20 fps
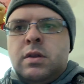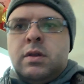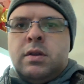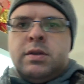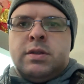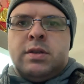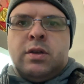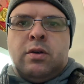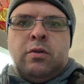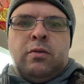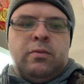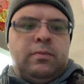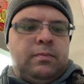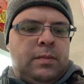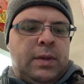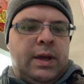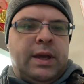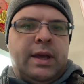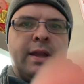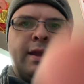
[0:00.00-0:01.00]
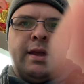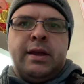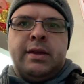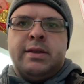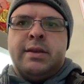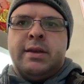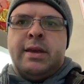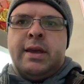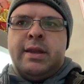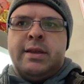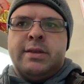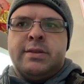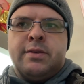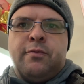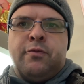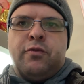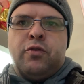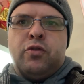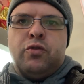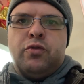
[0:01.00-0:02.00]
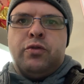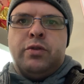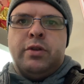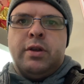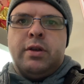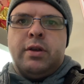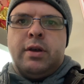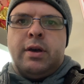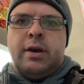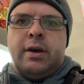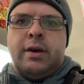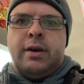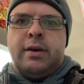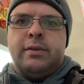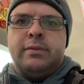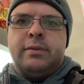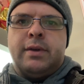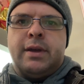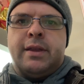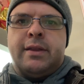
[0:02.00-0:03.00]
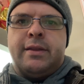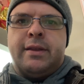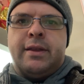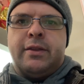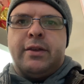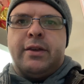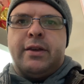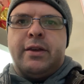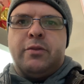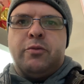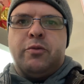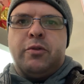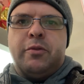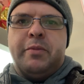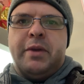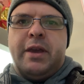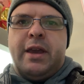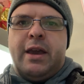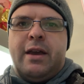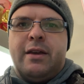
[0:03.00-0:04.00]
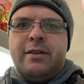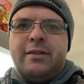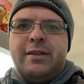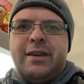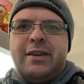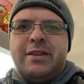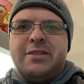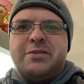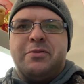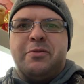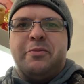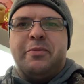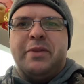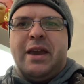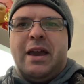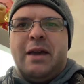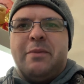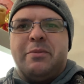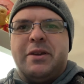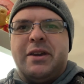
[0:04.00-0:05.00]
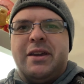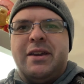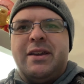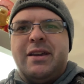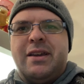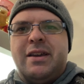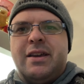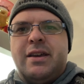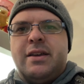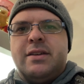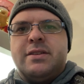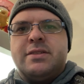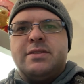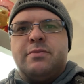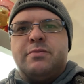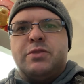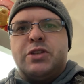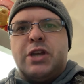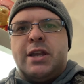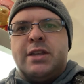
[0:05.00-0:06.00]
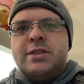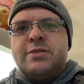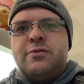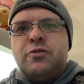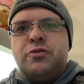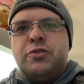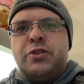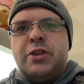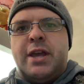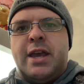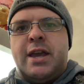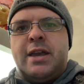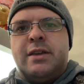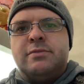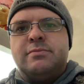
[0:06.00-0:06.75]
So by getting some food, I think the kids would be happy. Some Chinese food today.